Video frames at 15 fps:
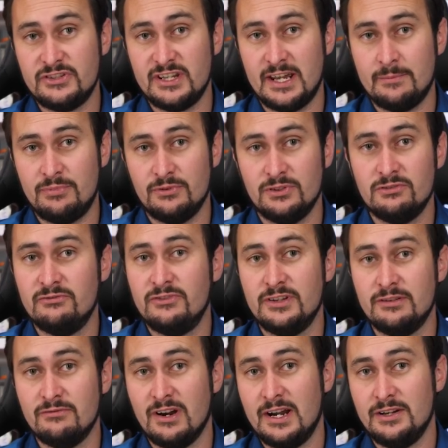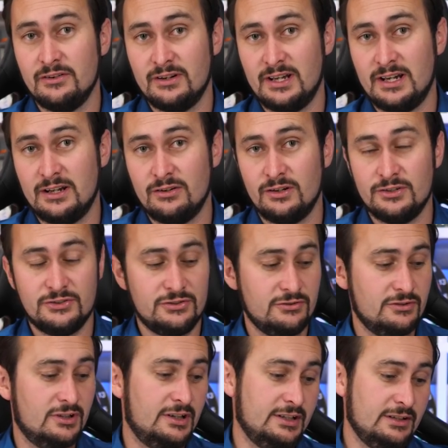sample of the Radeon R9
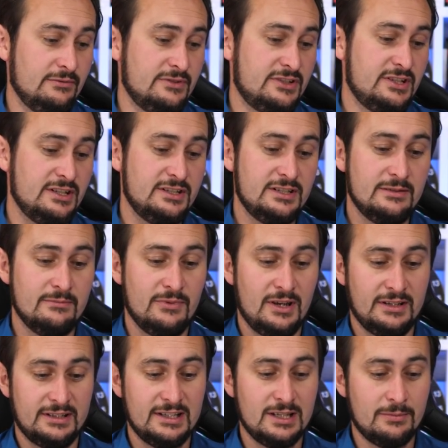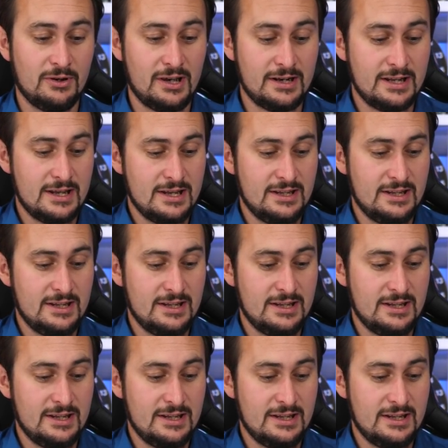290. It was sent in by Gigabyte.